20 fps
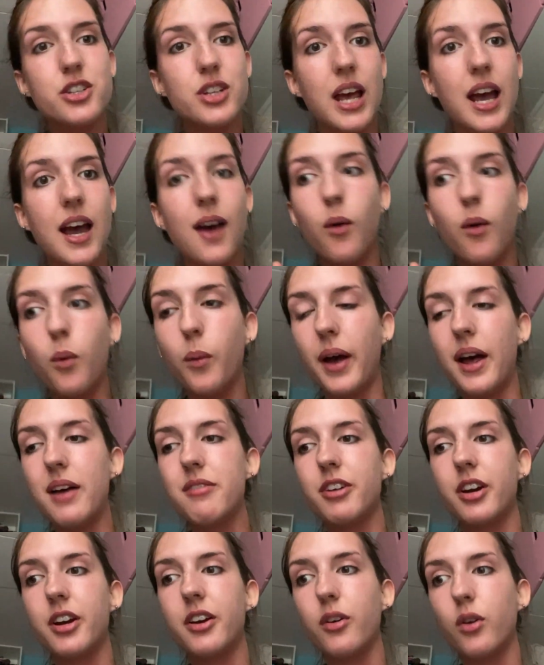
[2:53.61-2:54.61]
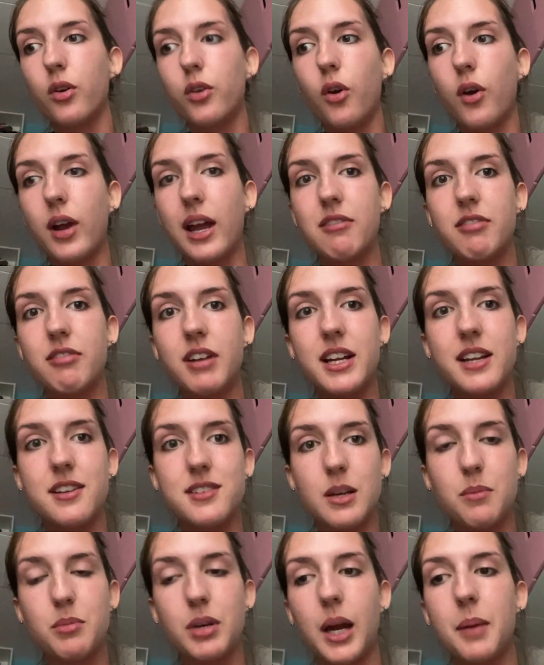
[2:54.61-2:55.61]
that or whatever or not get ready at the
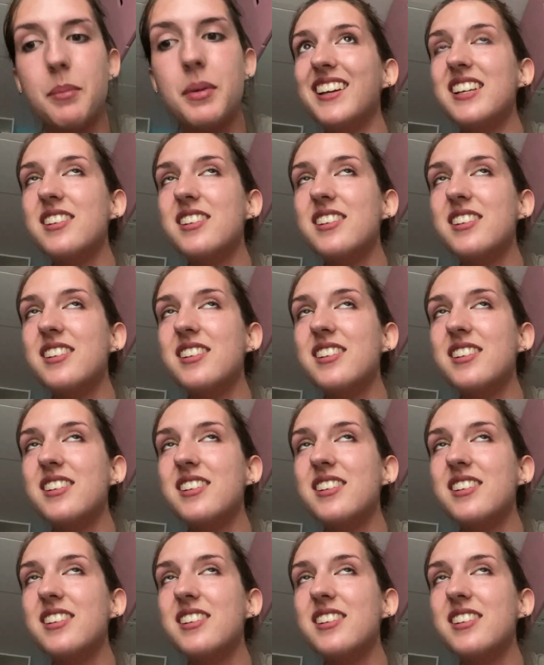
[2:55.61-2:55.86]
same time.